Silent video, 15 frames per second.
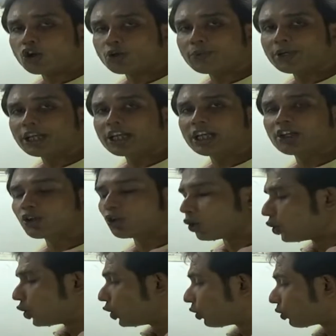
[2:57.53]
automatically
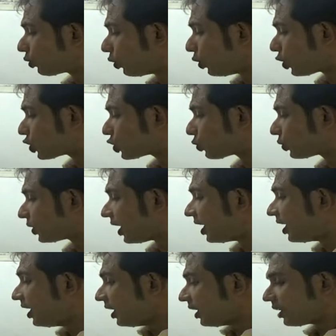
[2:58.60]
goes to
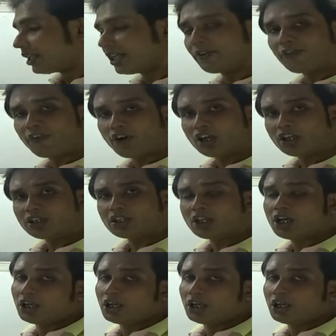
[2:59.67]
the default